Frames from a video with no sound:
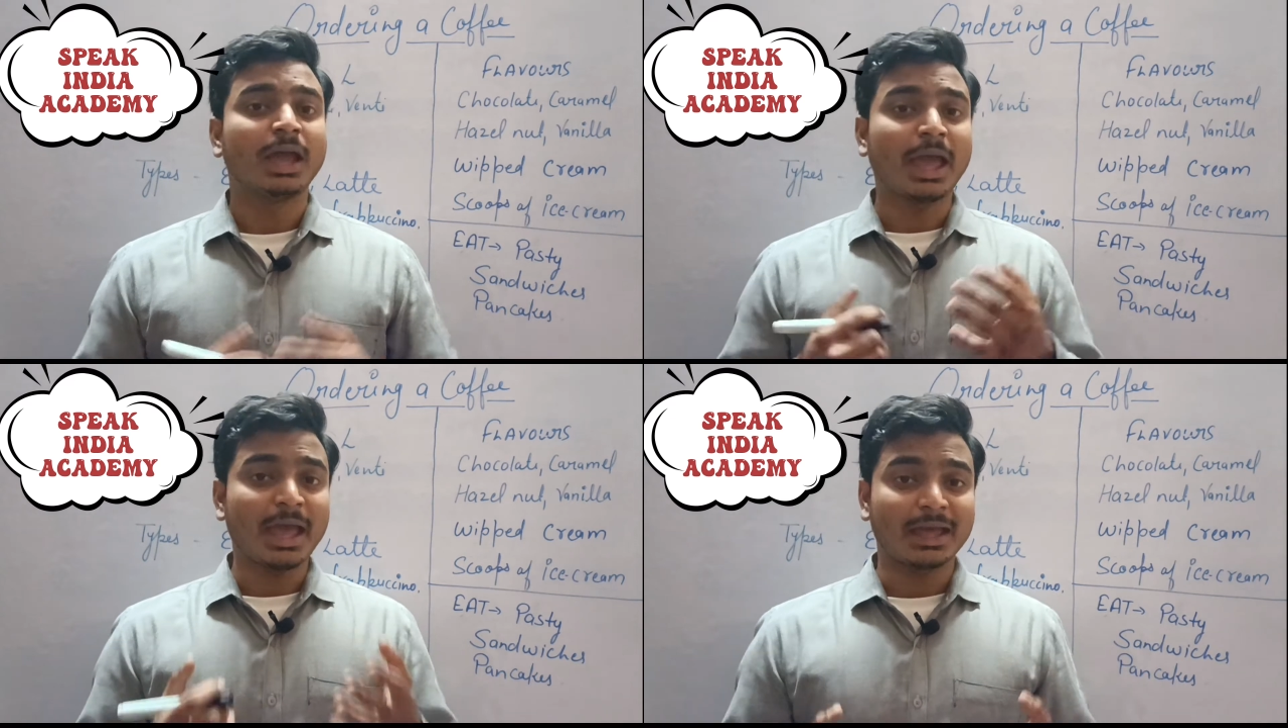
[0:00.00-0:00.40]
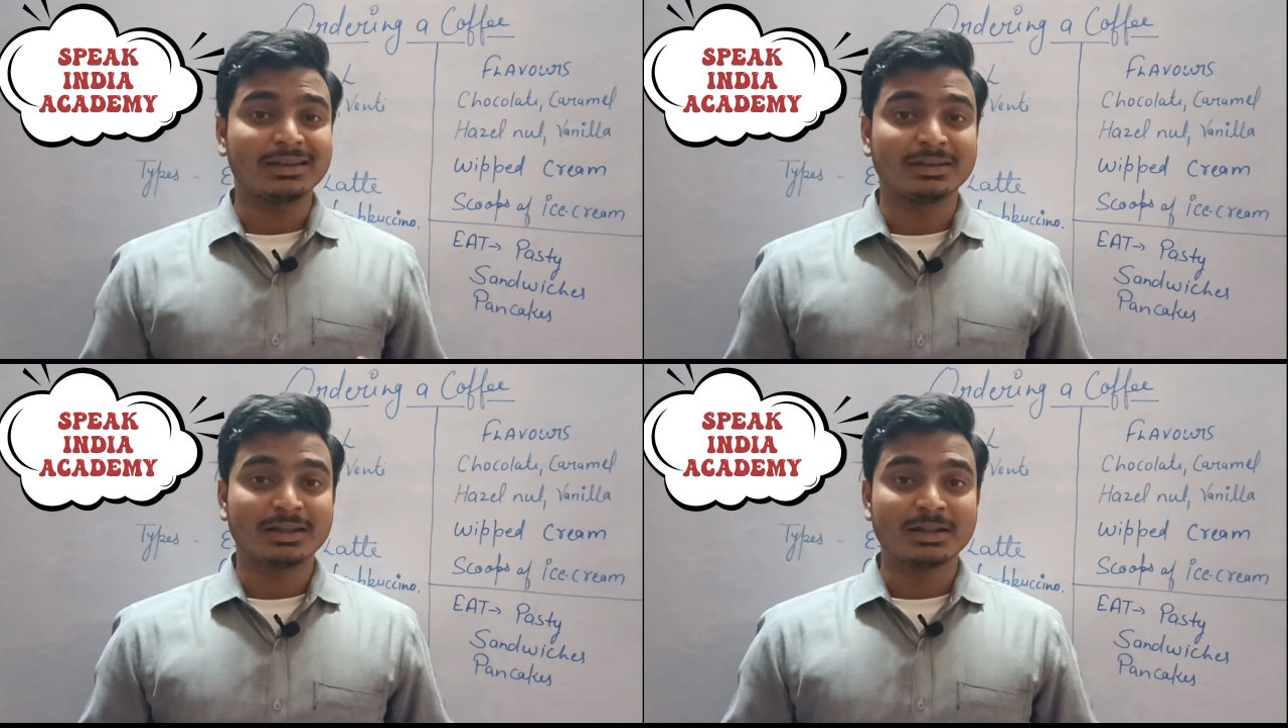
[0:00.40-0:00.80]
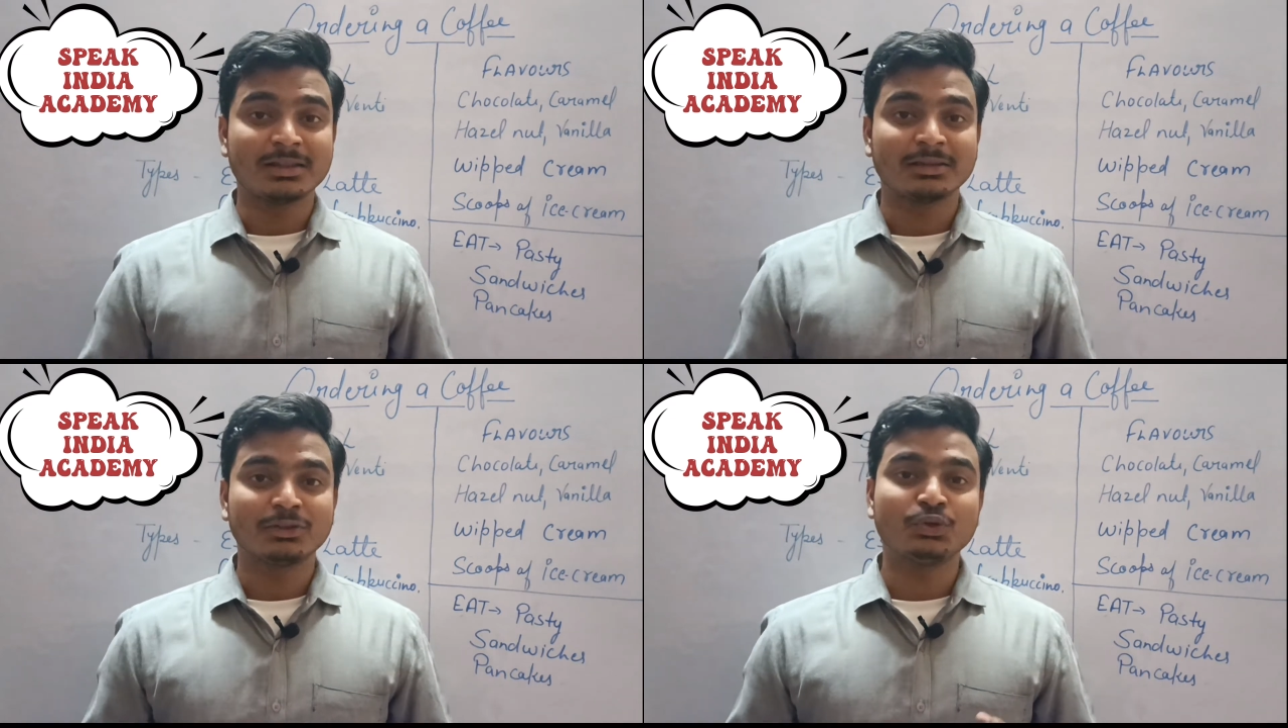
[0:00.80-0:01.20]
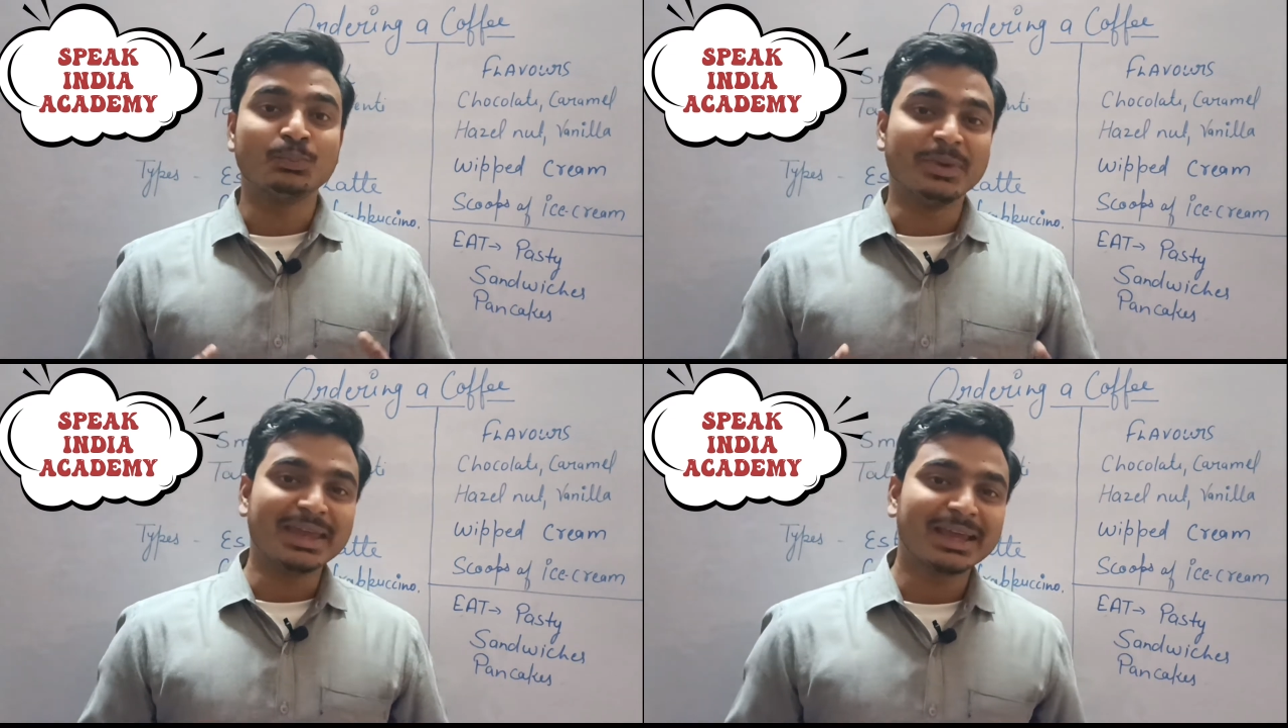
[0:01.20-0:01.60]
and to
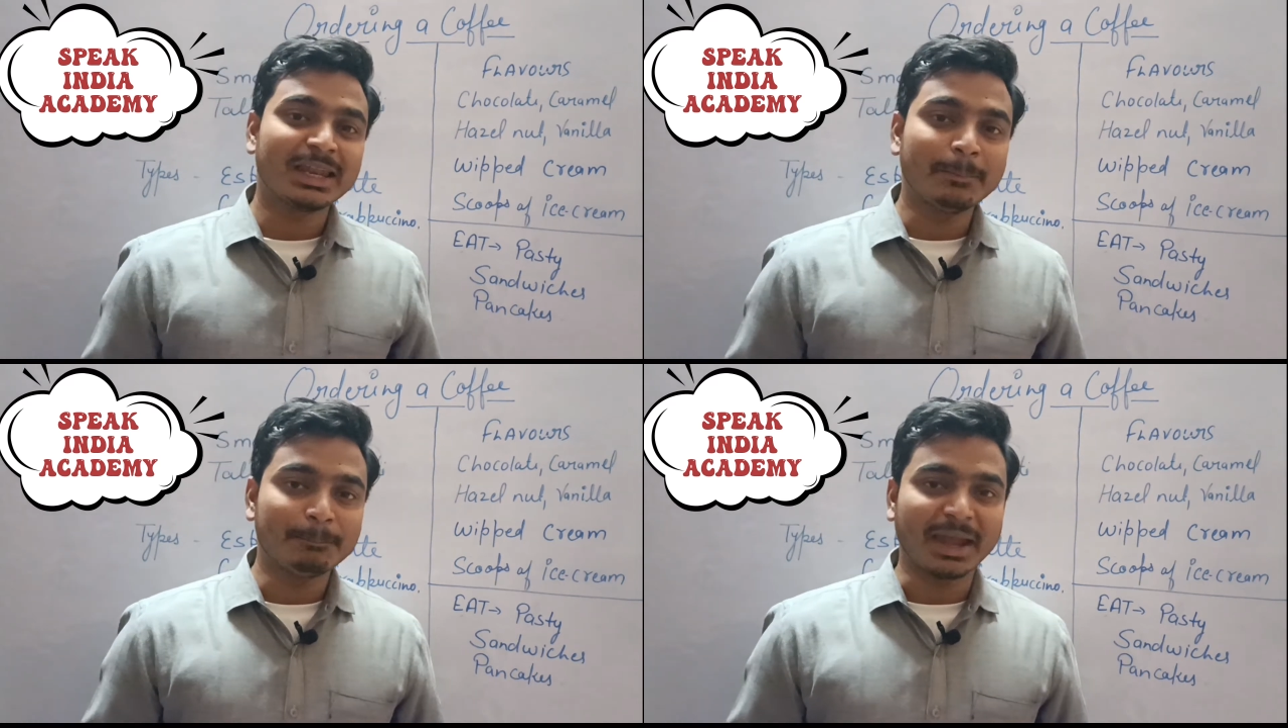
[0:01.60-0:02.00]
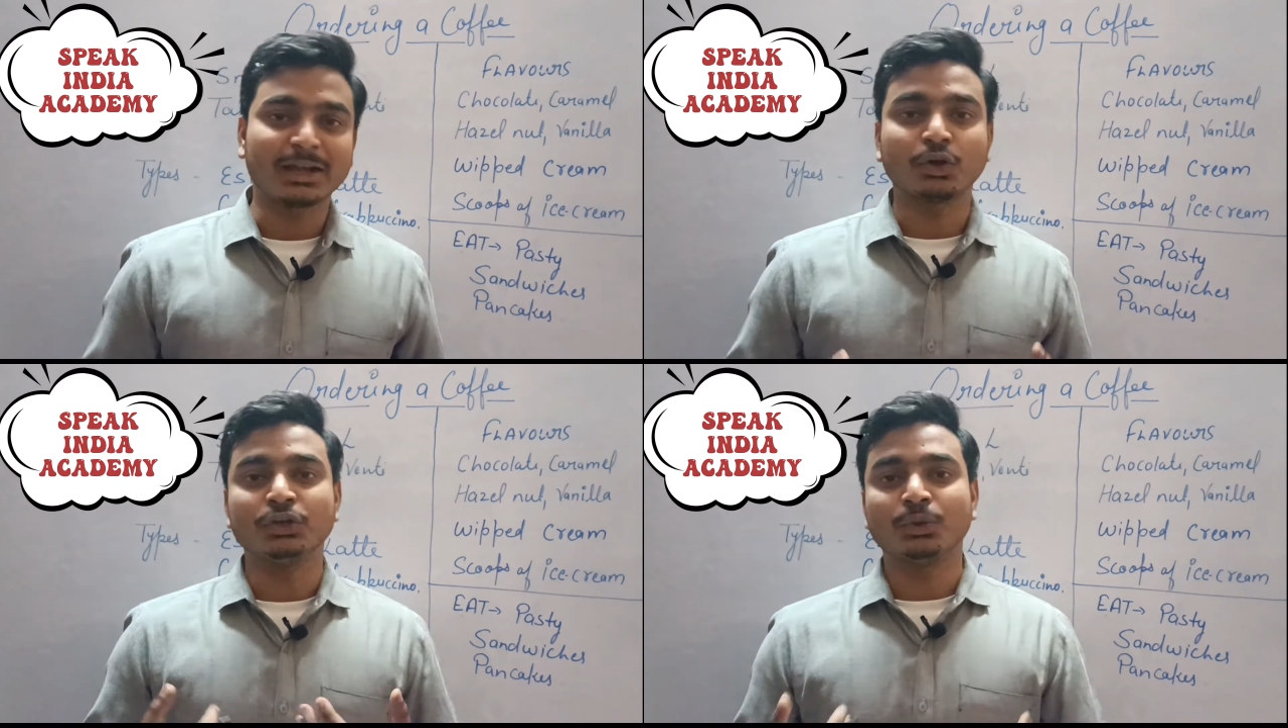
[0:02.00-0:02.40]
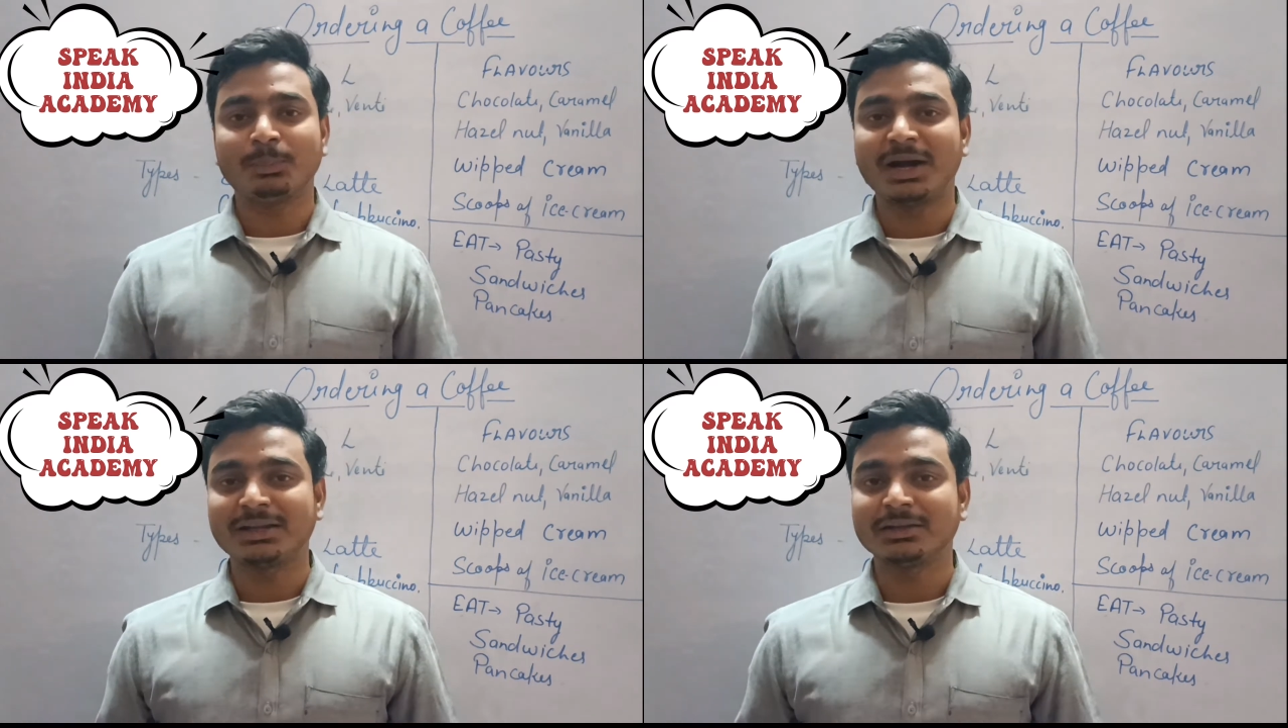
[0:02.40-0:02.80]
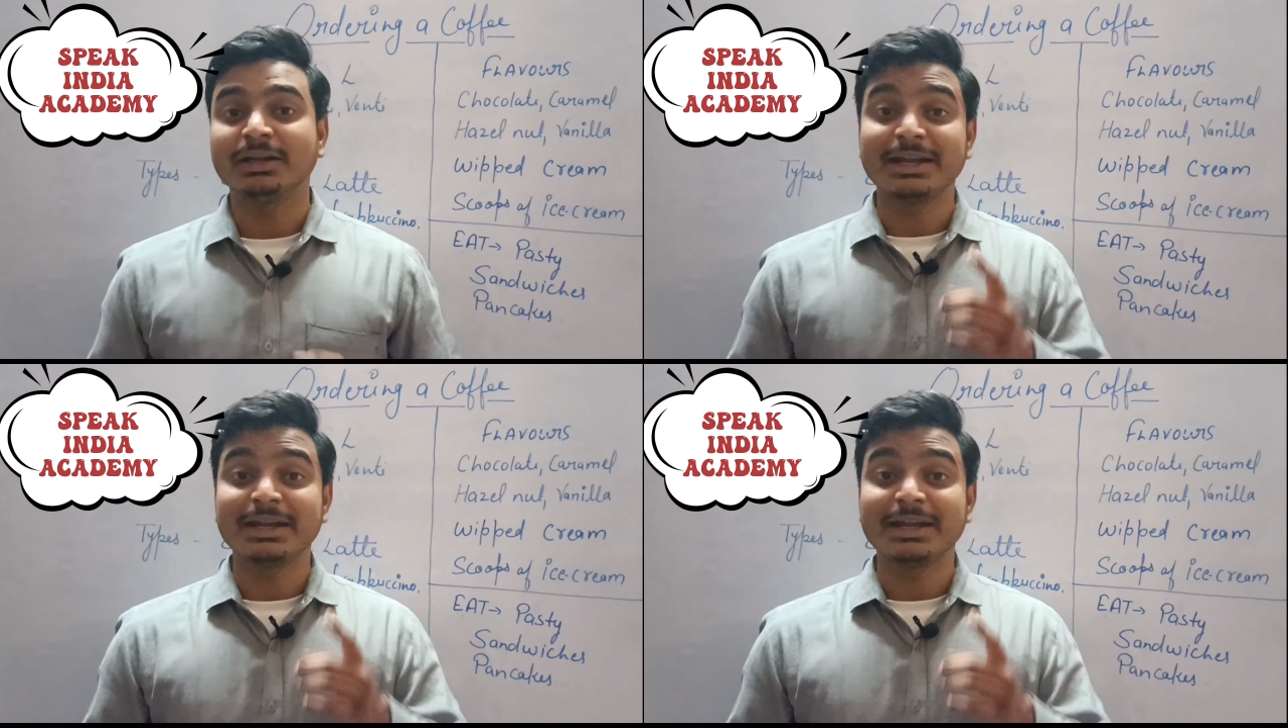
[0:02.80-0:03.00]
make an impact on your partner,